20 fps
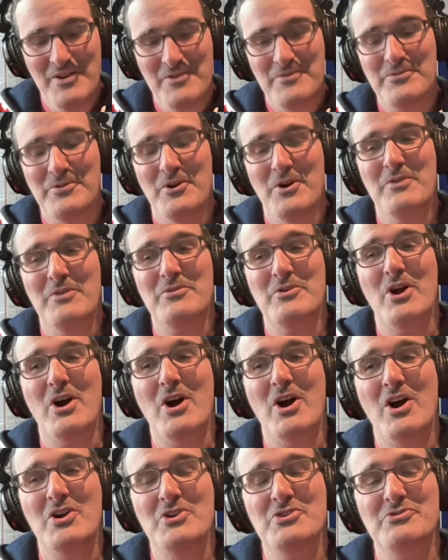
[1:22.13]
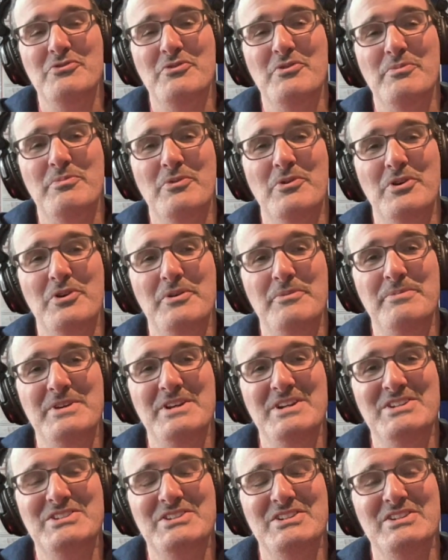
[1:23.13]
for over 100 reported
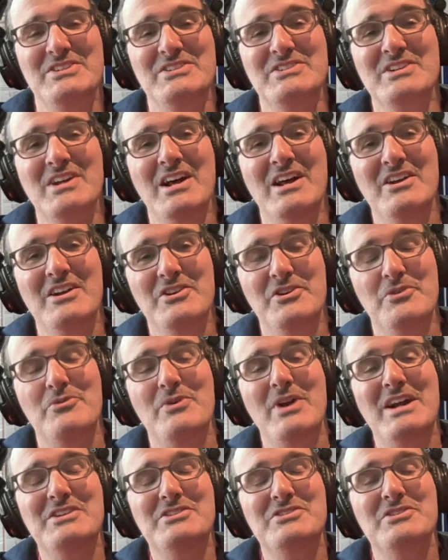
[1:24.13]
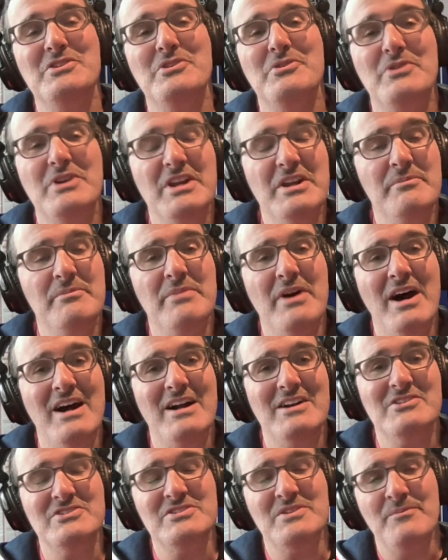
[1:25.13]
pieces direct to your
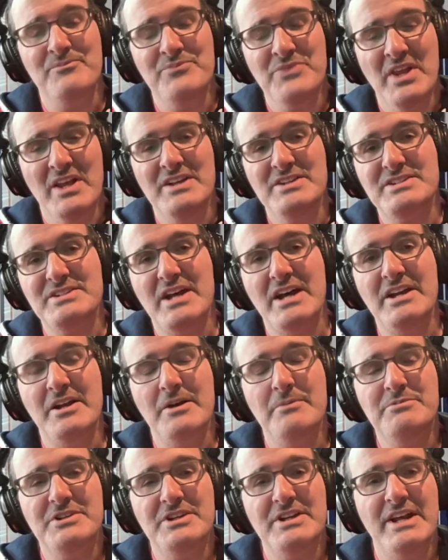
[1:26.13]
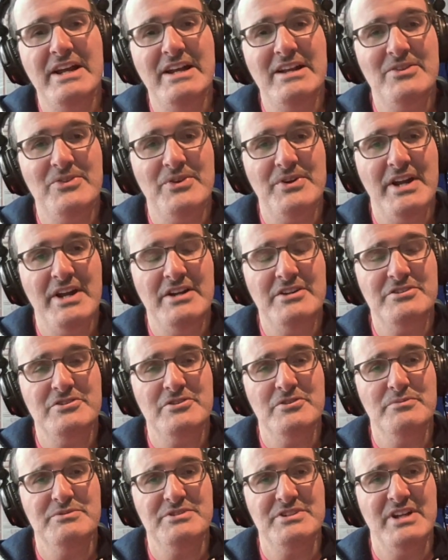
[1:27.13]
inbox. Sign up today at
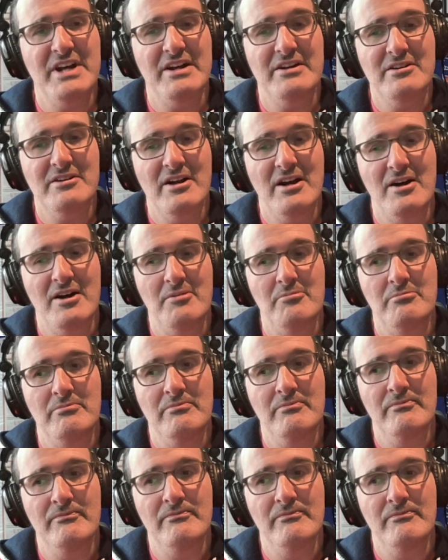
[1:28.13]
thenexthoops.com.